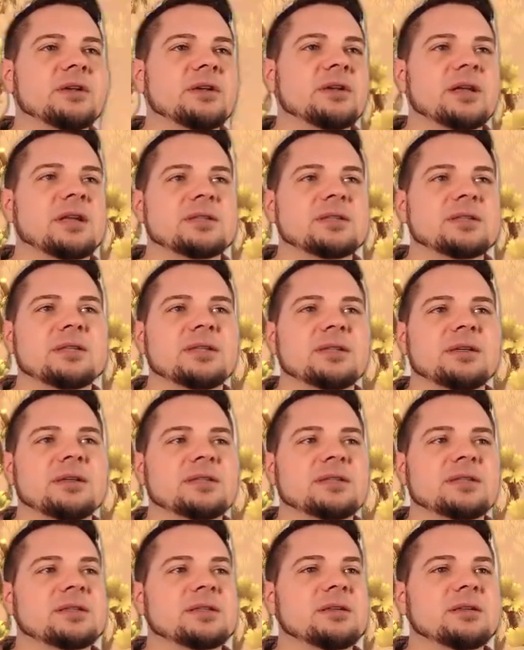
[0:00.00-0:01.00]
I said, let's
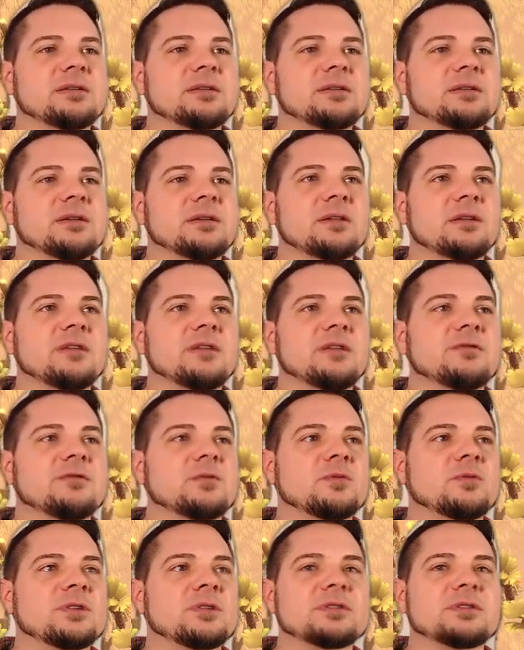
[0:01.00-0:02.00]
kill a level
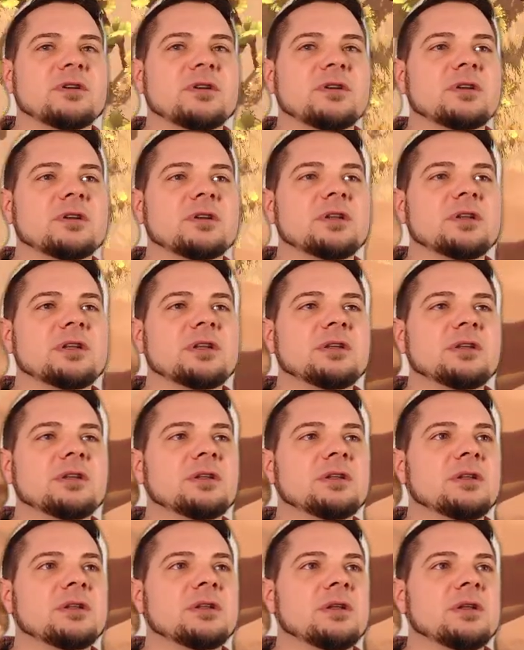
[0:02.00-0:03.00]
1 Darkling
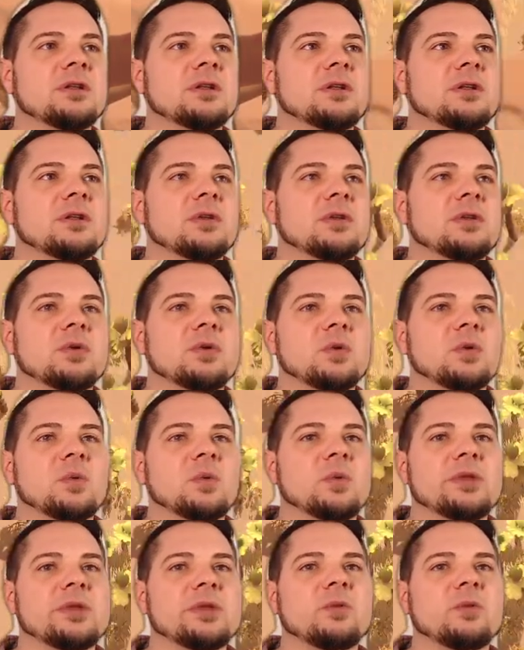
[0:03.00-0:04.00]
with
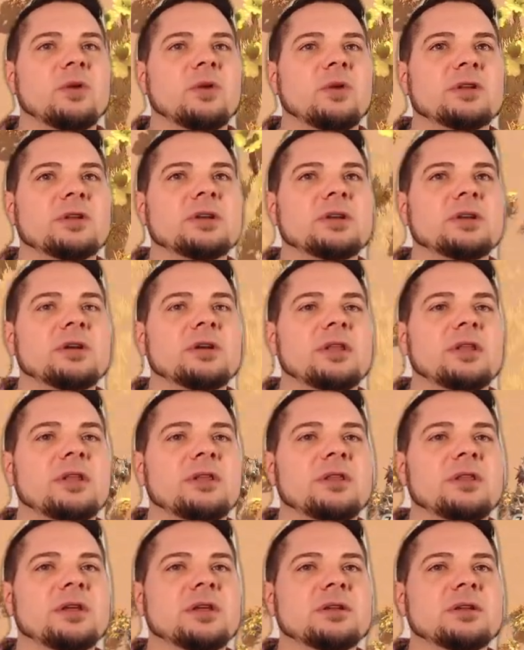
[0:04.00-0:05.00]
Waldir, and
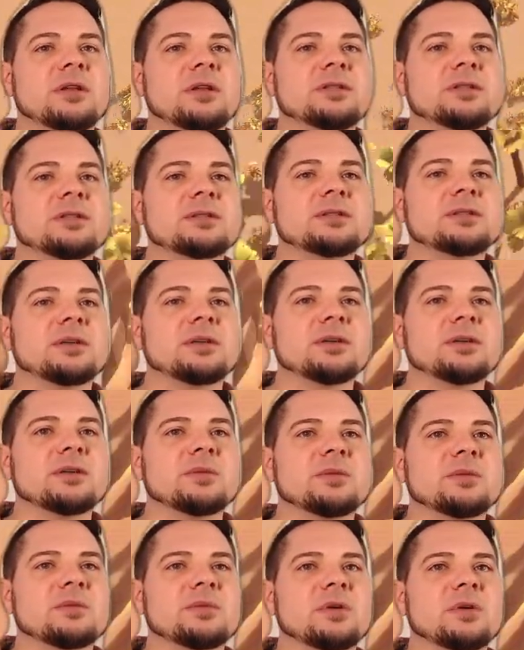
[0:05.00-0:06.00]
then let's
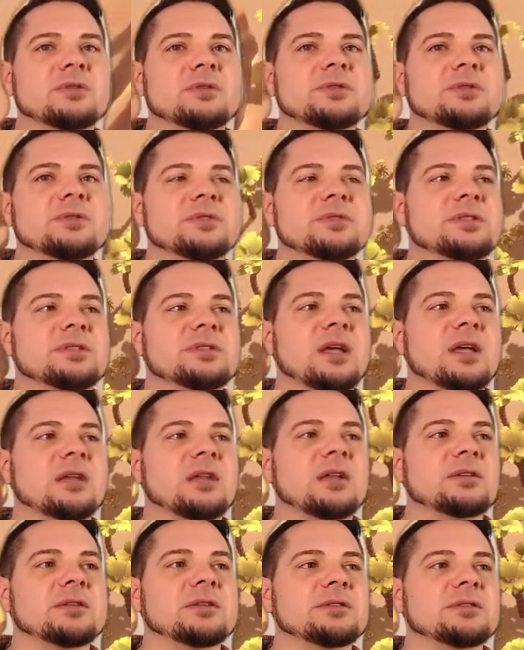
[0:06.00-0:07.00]
go to his
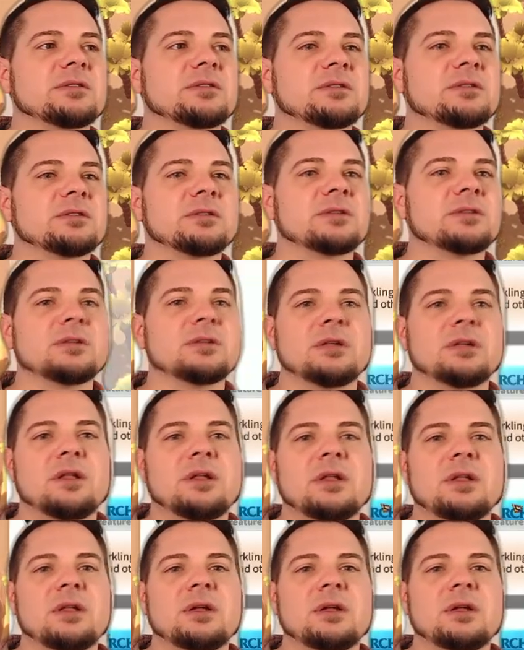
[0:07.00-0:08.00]
talents.
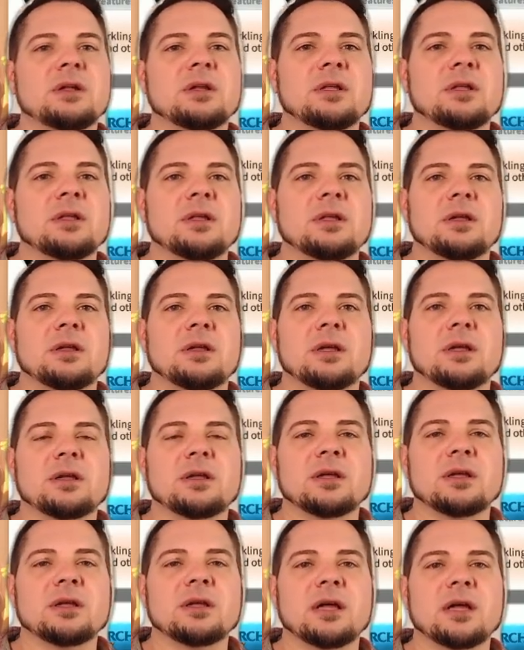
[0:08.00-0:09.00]

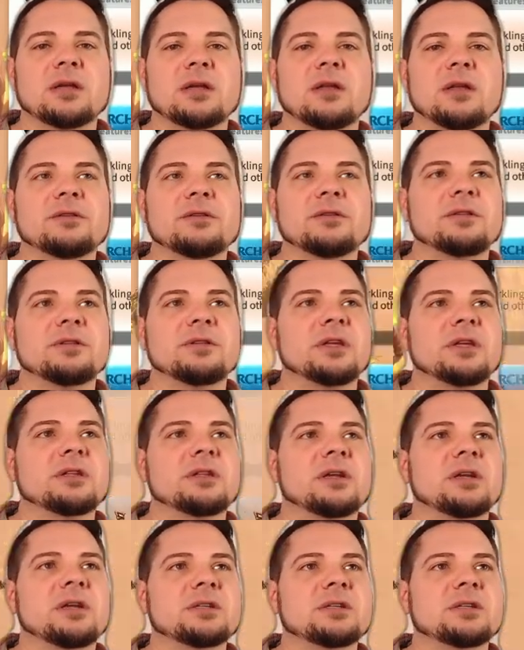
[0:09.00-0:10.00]
Another thing that I
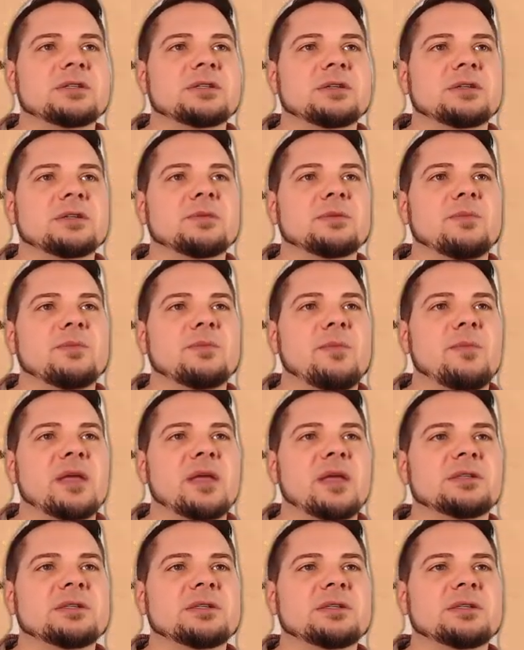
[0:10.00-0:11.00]
should
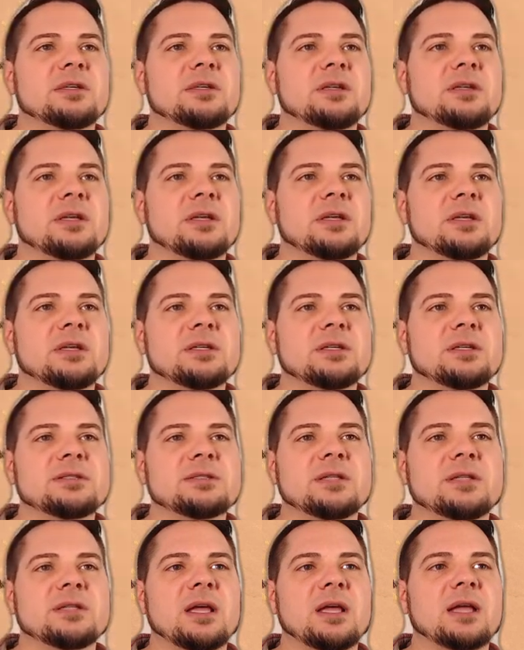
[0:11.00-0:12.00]
mention is
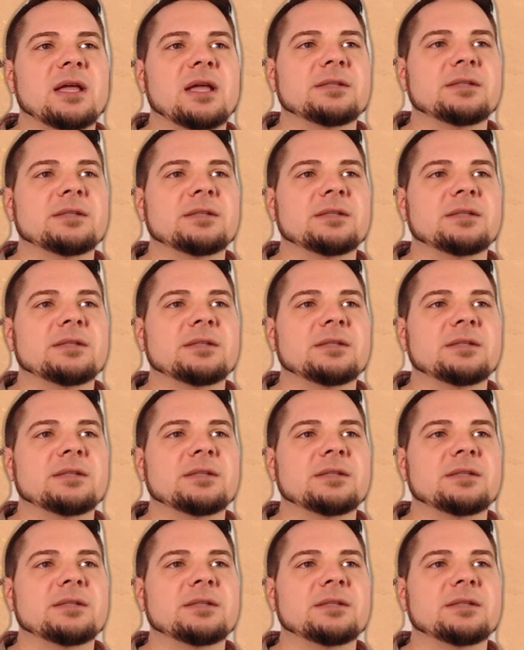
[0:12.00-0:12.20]
that